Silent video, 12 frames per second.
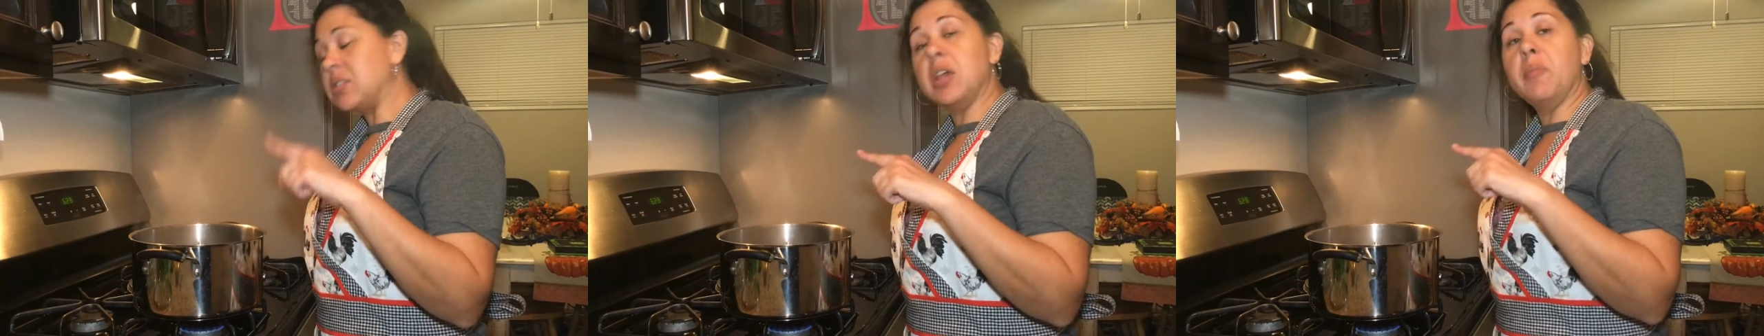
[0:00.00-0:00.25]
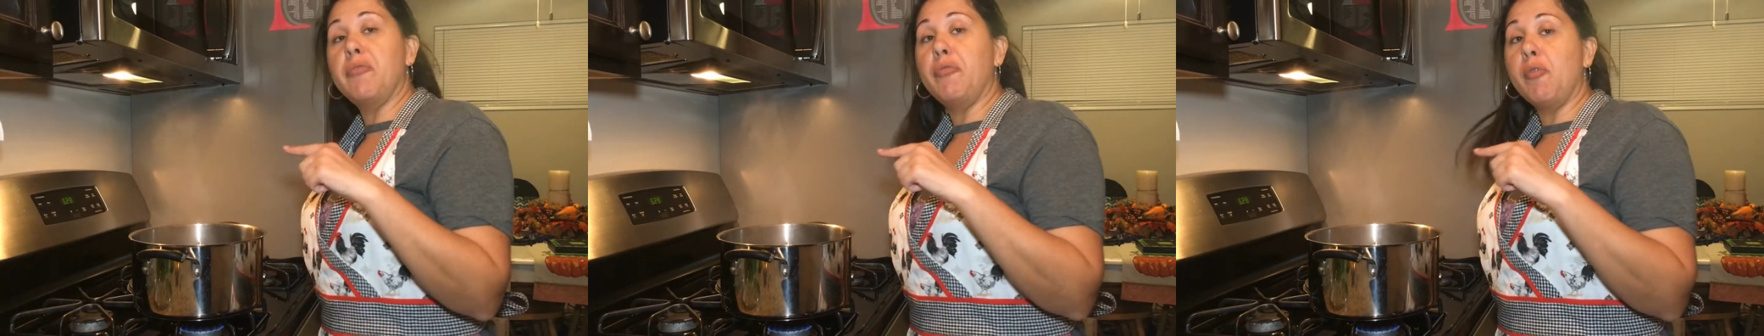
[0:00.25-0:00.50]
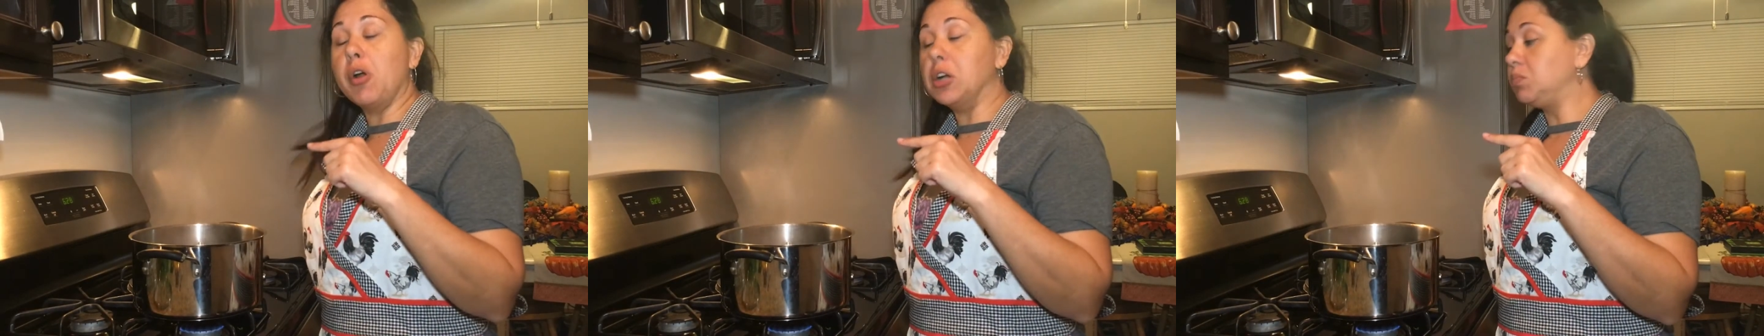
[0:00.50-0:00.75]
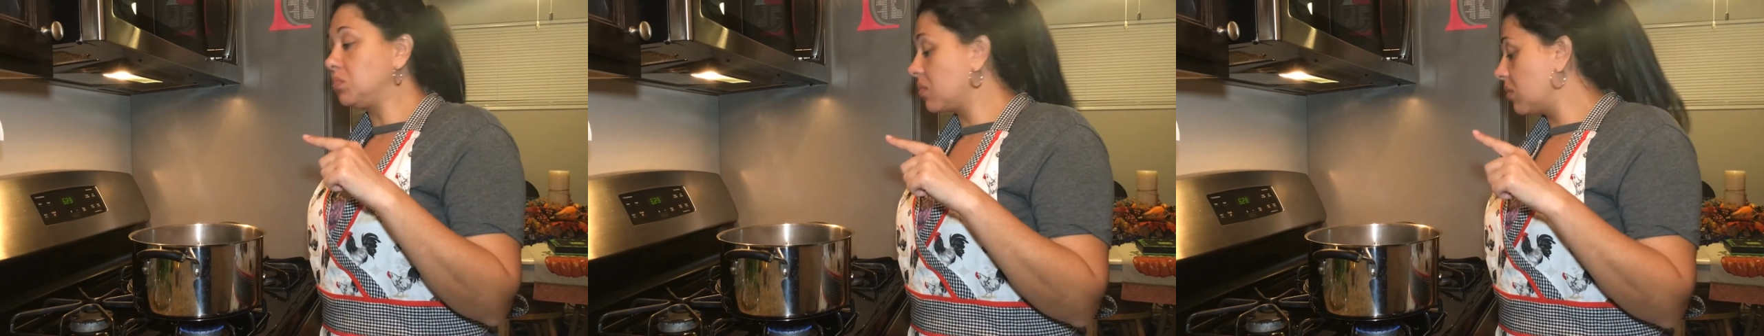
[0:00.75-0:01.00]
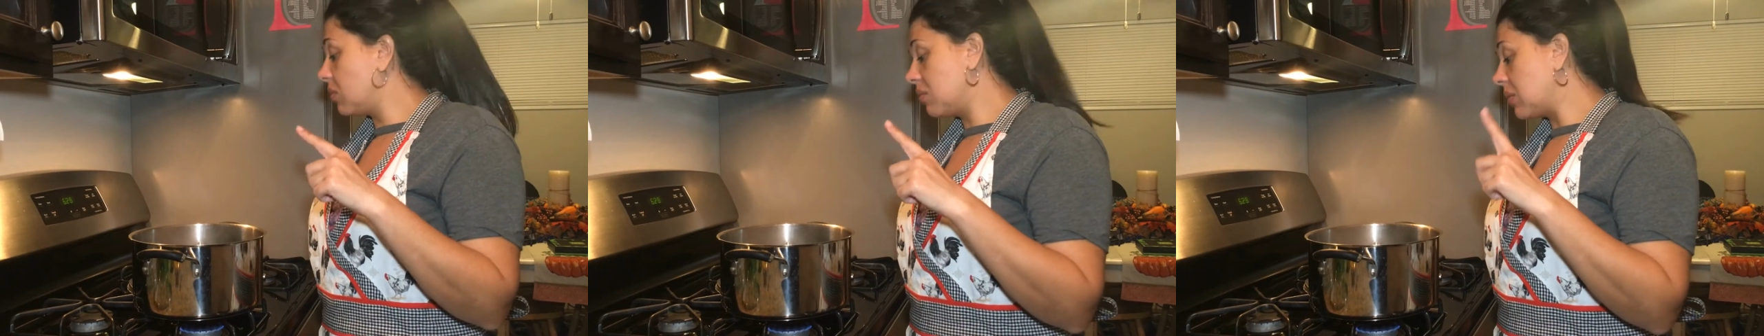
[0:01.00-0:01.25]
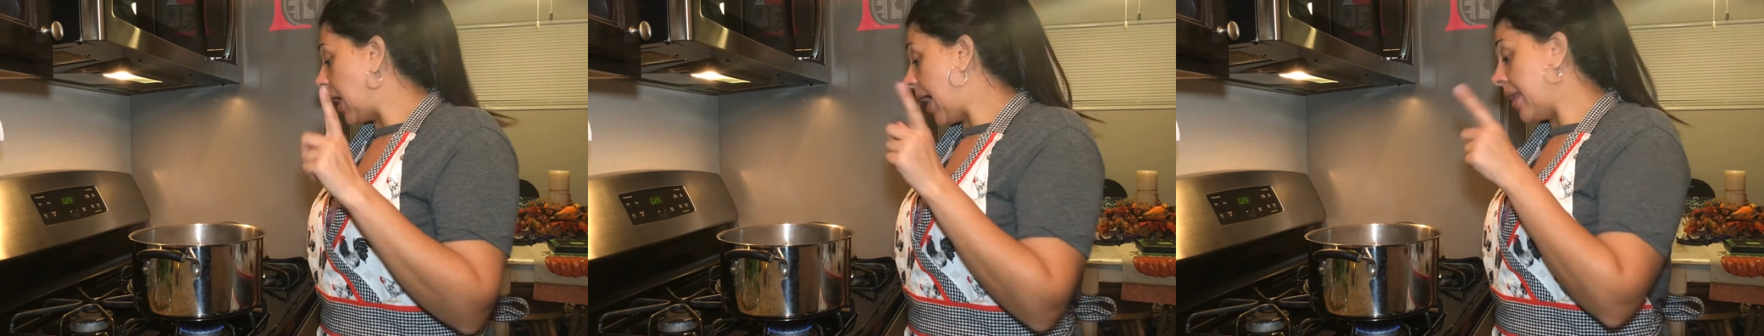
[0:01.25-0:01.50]
said before,
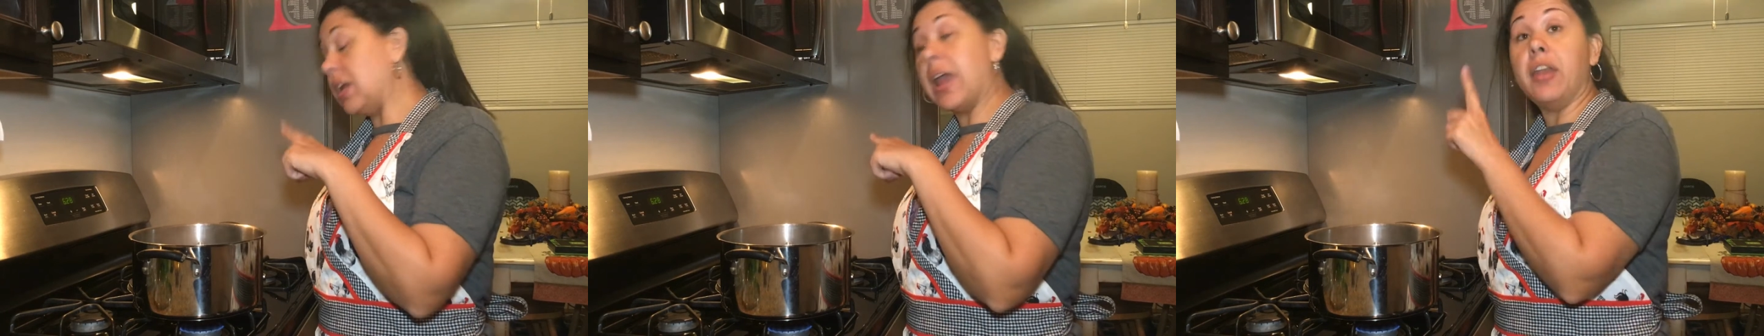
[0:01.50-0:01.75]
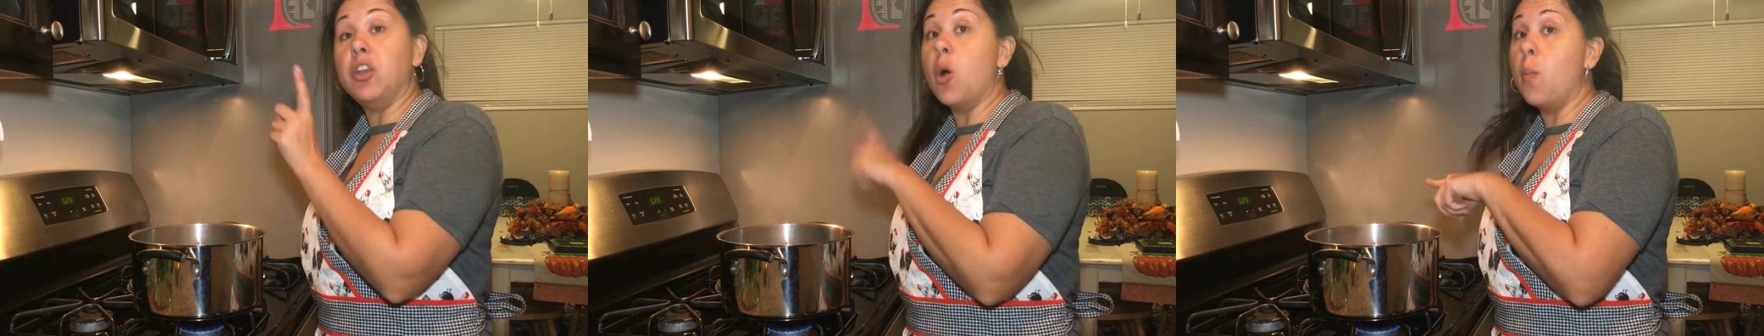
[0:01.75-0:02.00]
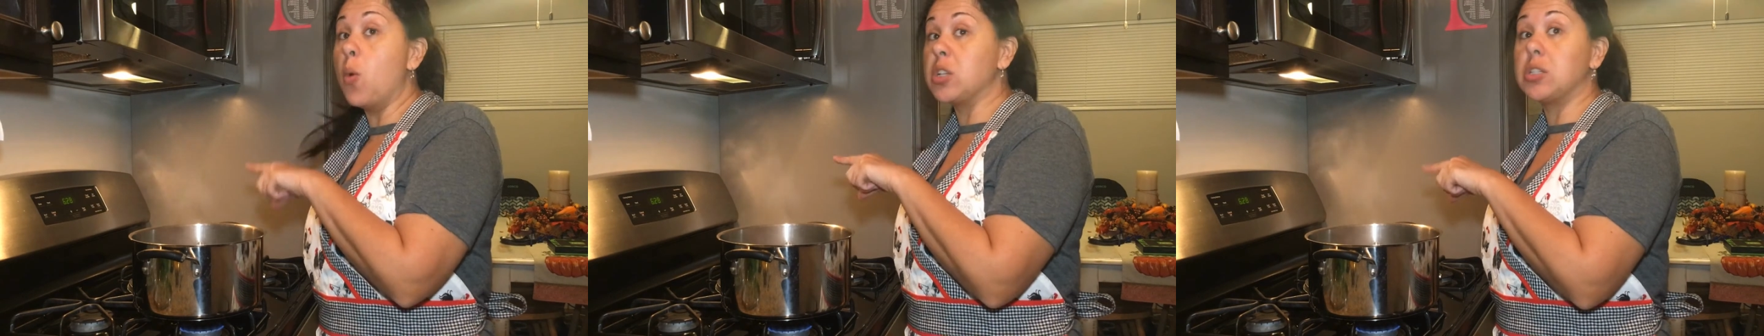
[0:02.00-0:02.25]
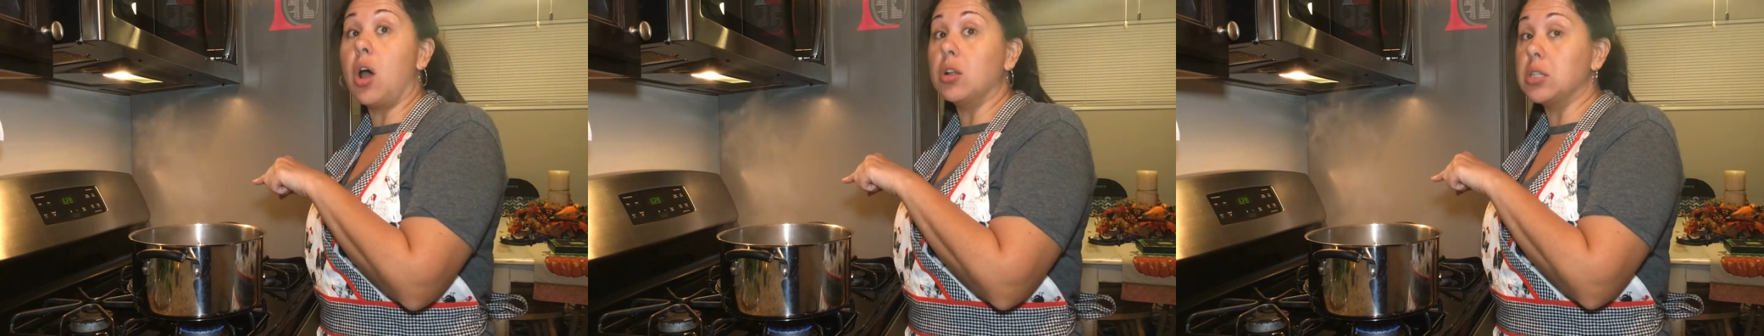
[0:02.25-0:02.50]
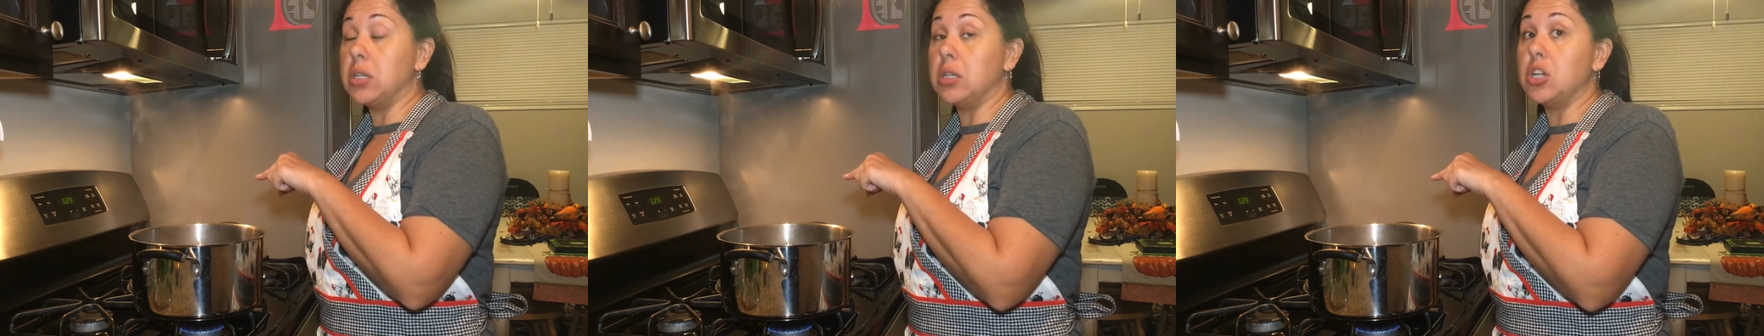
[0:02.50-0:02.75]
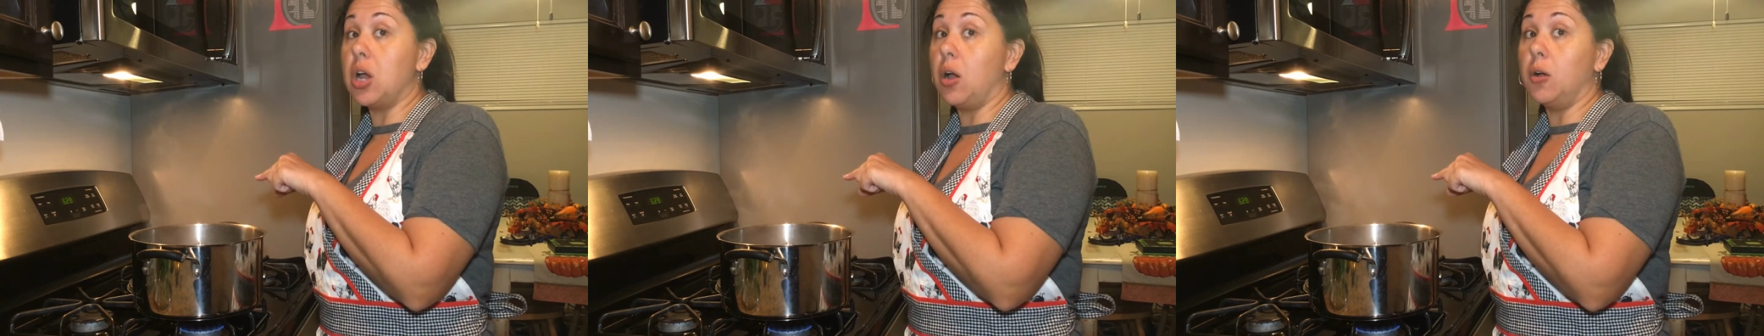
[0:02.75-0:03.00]
I didn't add no more salt to
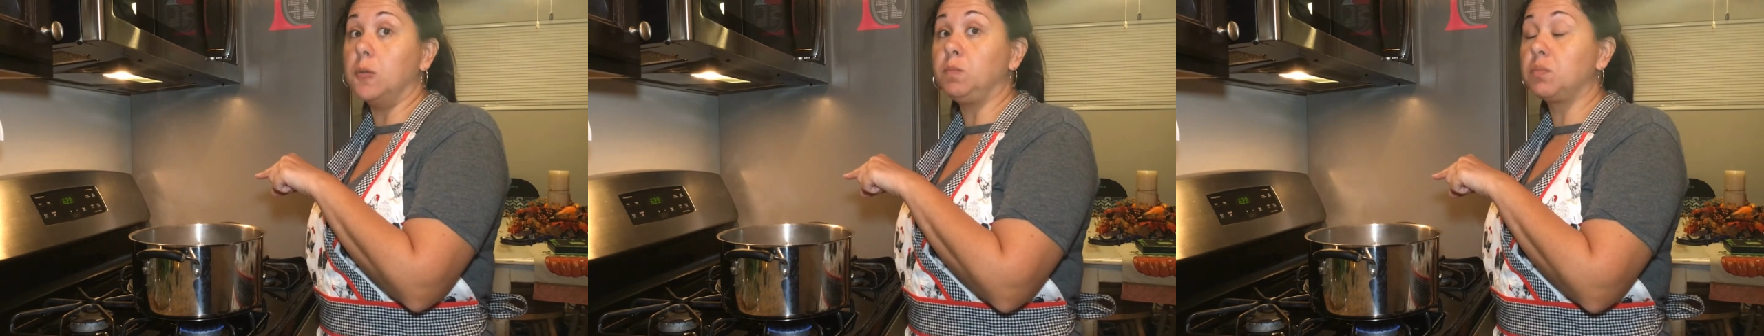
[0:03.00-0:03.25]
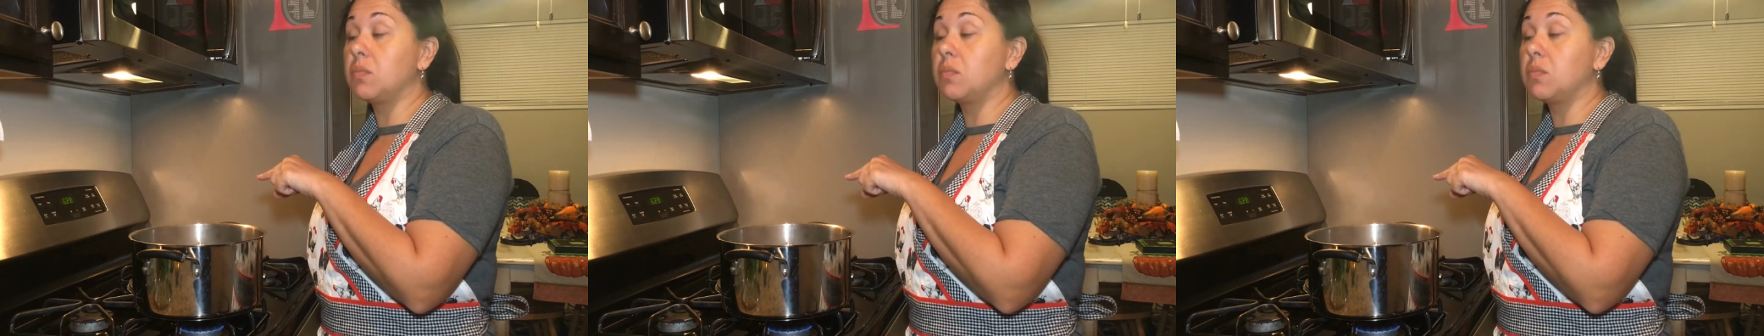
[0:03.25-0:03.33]
this, y'all.